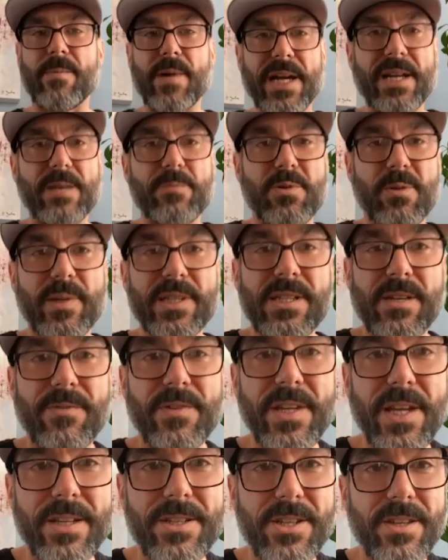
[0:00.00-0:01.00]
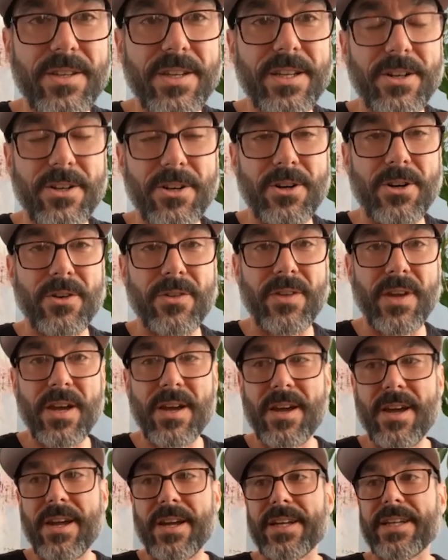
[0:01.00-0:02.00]
am I going to put myself on the edge of the earth,
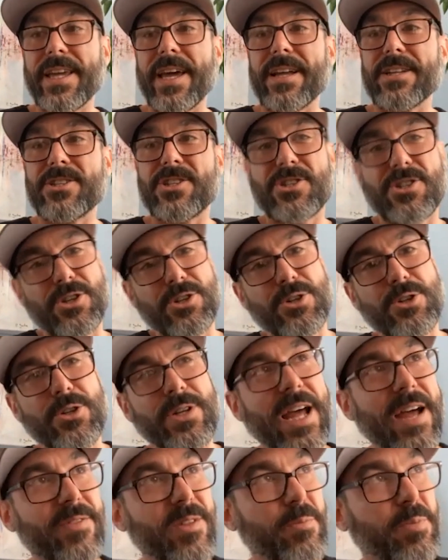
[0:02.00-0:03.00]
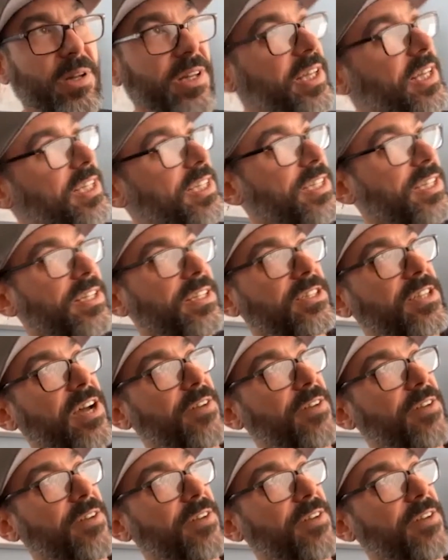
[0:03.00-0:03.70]
get sued, have the police and